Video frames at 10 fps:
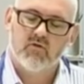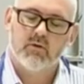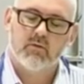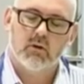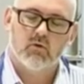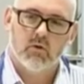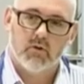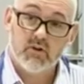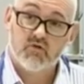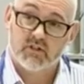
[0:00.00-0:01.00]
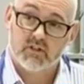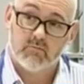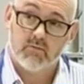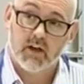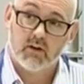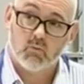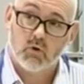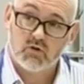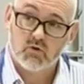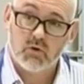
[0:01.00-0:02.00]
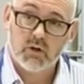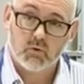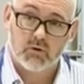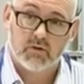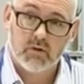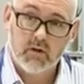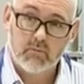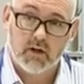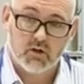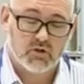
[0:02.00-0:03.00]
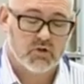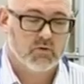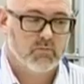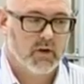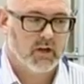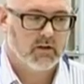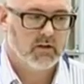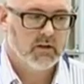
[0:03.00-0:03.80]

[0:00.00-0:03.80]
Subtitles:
for people who are interested in pain and want to work with patients with pain.